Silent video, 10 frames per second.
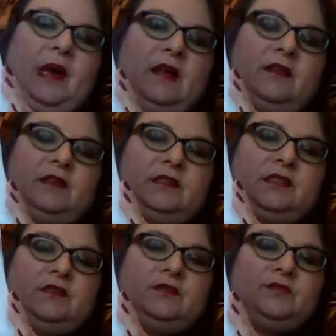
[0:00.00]
palette to
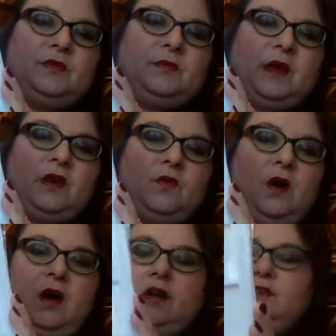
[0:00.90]
use with my
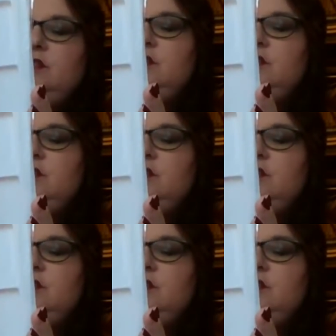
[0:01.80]
gouache.